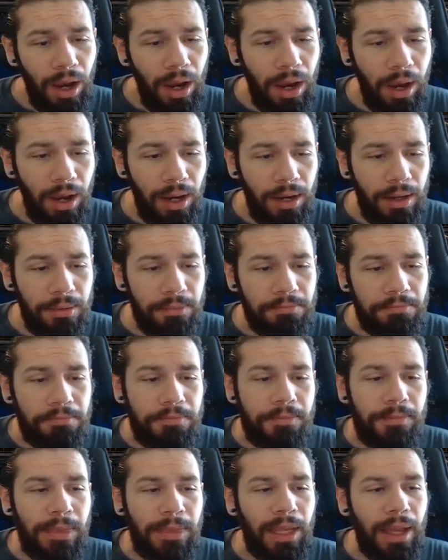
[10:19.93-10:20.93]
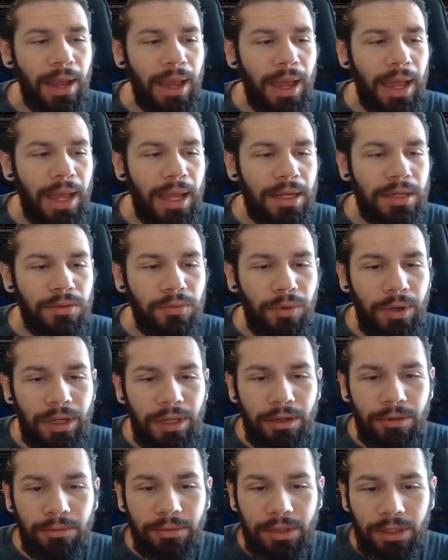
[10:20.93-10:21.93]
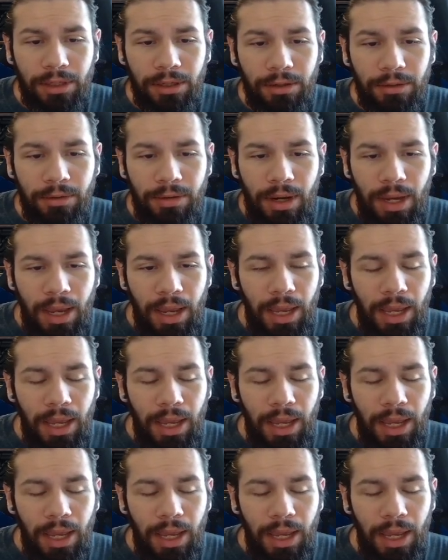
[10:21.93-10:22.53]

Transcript: Um, and what you do